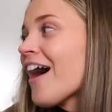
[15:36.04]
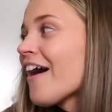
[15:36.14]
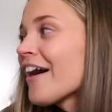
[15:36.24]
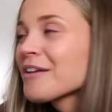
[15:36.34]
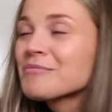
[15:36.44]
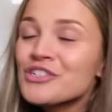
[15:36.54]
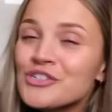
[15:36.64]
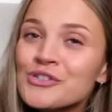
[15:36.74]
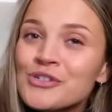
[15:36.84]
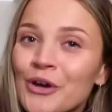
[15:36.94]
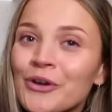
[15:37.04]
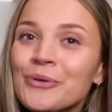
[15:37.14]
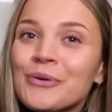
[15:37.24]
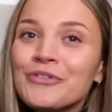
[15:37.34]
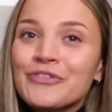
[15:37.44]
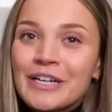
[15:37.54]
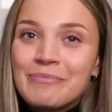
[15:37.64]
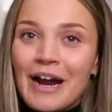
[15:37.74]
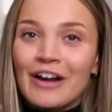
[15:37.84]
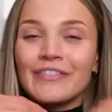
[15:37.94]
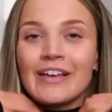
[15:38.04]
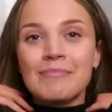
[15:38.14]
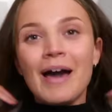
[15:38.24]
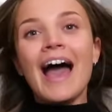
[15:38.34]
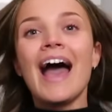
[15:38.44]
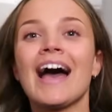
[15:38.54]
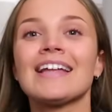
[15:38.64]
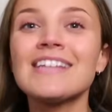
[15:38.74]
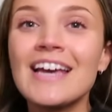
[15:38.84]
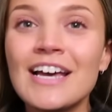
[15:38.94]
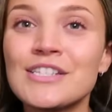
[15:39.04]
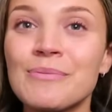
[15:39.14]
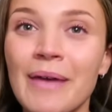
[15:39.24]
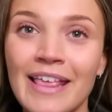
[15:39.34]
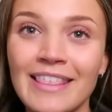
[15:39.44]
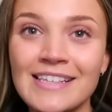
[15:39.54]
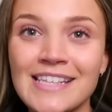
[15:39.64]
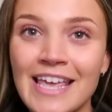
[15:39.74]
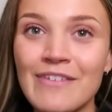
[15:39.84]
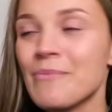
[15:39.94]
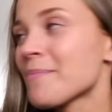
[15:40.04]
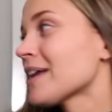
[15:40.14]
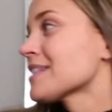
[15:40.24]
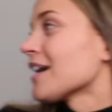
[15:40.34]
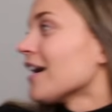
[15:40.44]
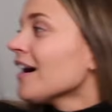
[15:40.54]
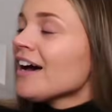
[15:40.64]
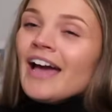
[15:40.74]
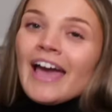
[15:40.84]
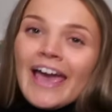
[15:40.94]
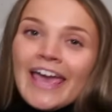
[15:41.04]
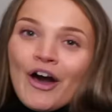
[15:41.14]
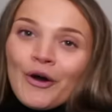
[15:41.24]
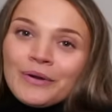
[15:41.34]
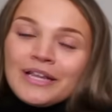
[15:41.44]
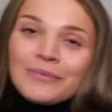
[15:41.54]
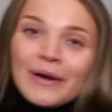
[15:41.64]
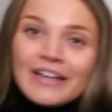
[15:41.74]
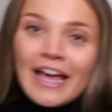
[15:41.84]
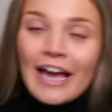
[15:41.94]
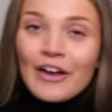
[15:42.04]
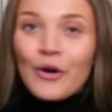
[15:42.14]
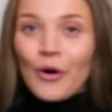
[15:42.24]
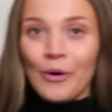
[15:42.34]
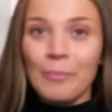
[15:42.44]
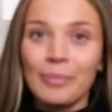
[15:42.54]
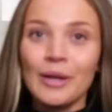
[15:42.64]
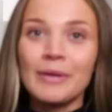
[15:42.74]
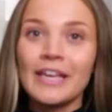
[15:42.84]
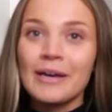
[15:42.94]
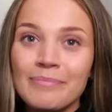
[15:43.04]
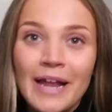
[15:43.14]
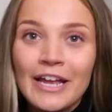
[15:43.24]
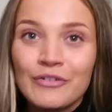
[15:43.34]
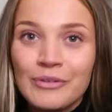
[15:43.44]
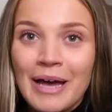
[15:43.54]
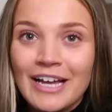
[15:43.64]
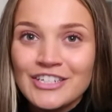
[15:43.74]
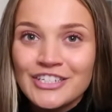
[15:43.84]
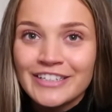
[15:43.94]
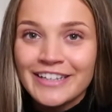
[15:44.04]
I'm just so freaking proud of him. And to make things even better, he only went and got blooming player of the match.